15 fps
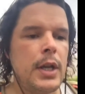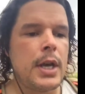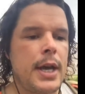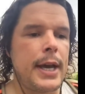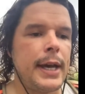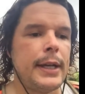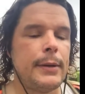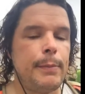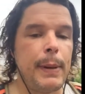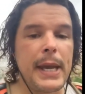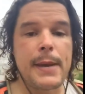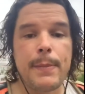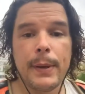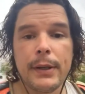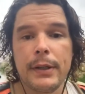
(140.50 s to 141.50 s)
and
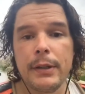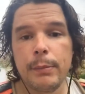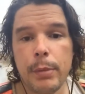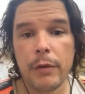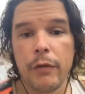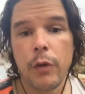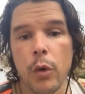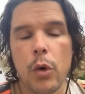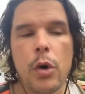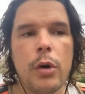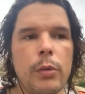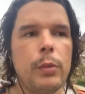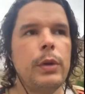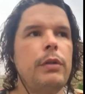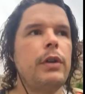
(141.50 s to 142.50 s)
papers before
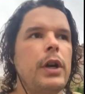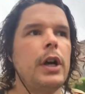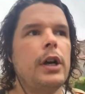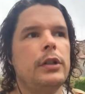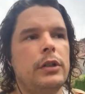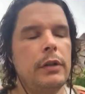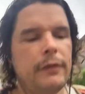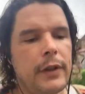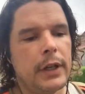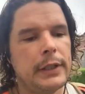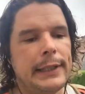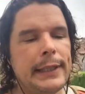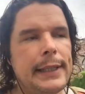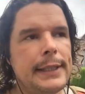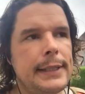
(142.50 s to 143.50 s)
with regards to
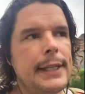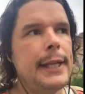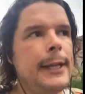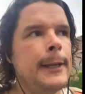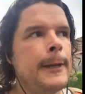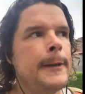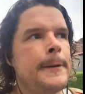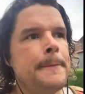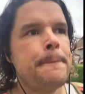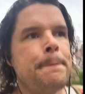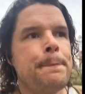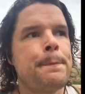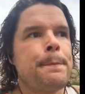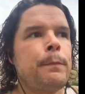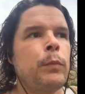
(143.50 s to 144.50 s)
fertility,
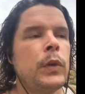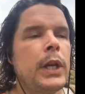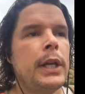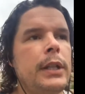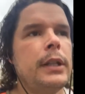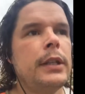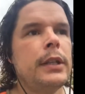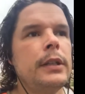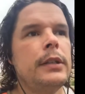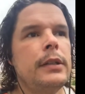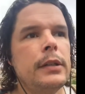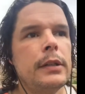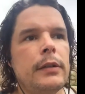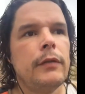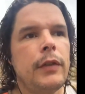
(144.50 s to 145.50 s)
and
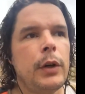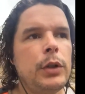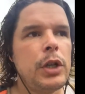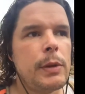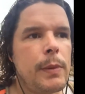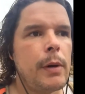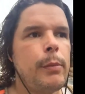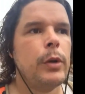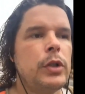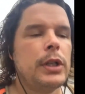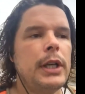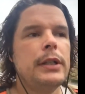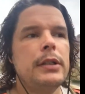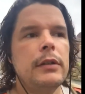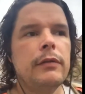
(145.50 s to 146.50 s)

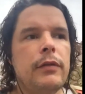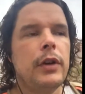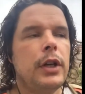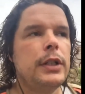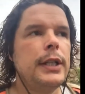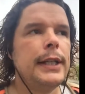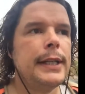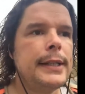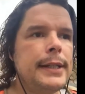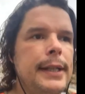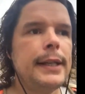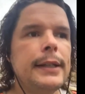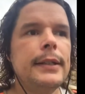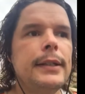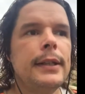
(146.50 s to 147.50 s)
photobiomodulation and fertility
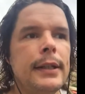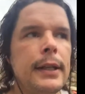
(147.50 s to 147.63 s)
is